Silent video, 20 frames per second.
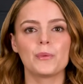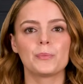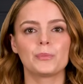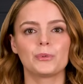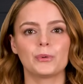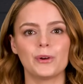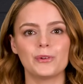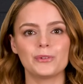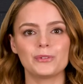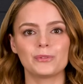
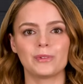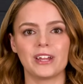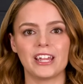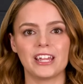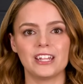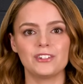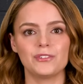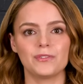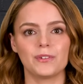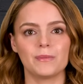Pros
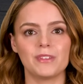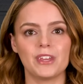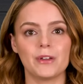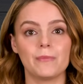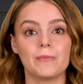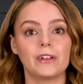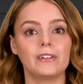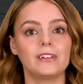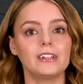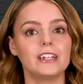range from the
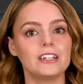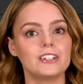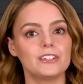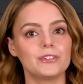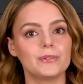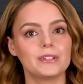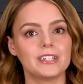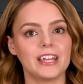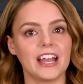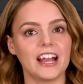ability
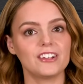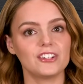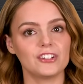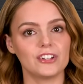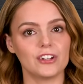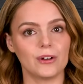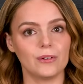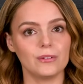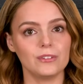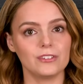to attach
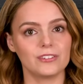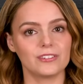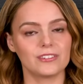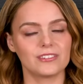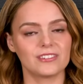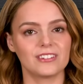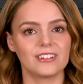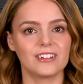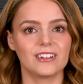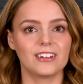
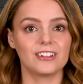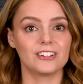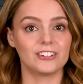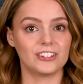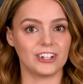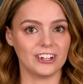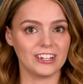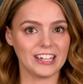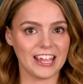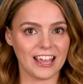notes,
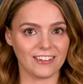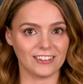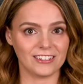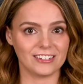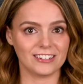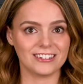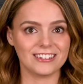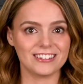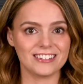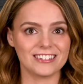share
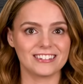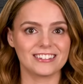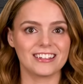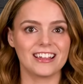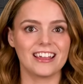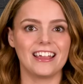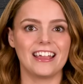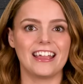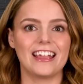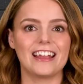calendars,
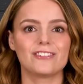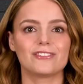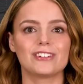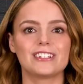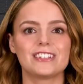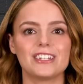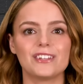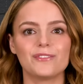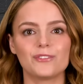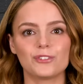and
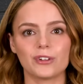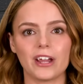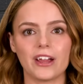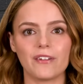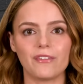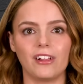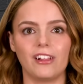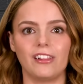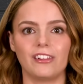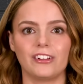receive
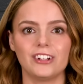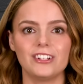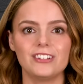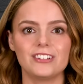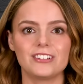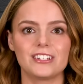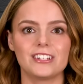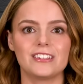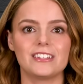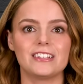travel
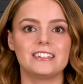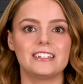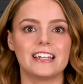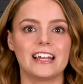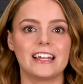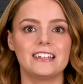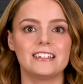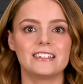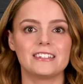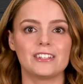alerts to the
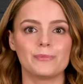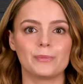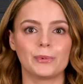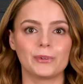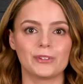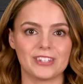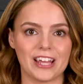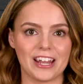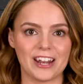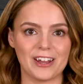dead
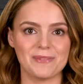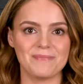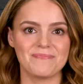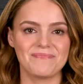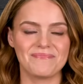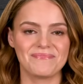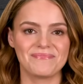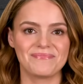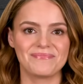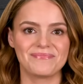simple setup.
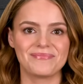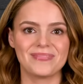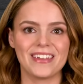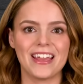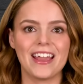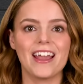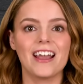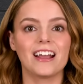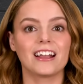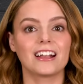
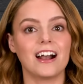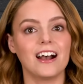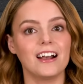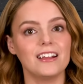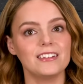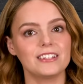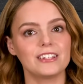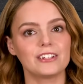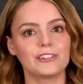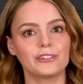
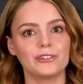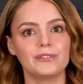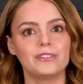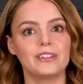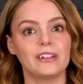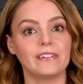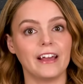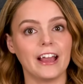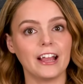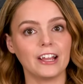Cons include
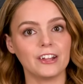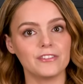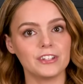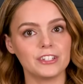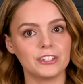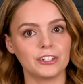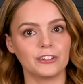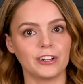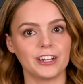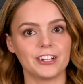the lack of
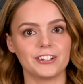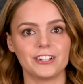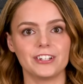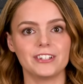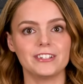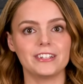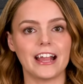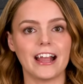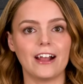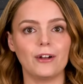
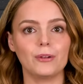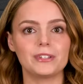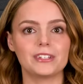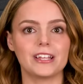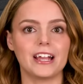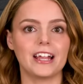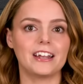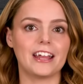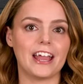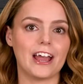integrations
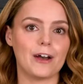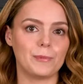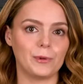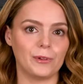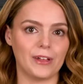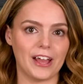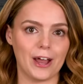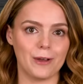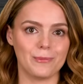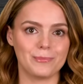outside
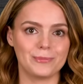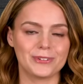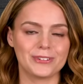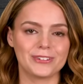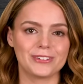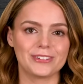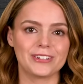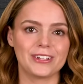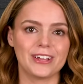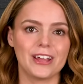Apple
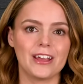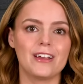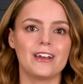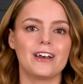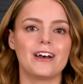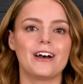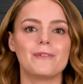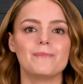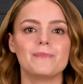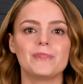apps,
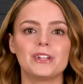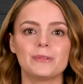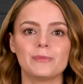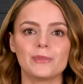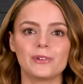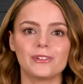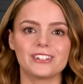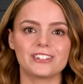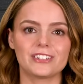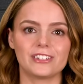a
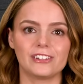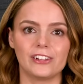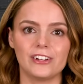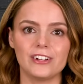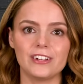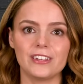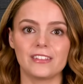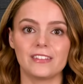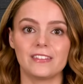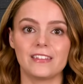minimalist
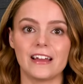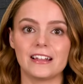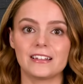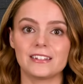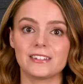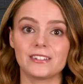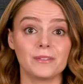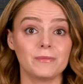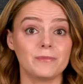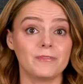look that
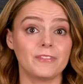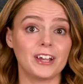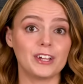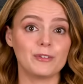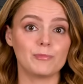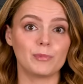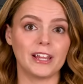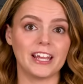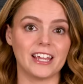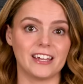some
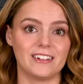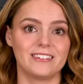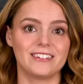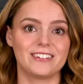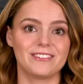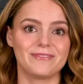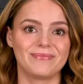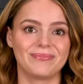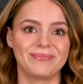find bland,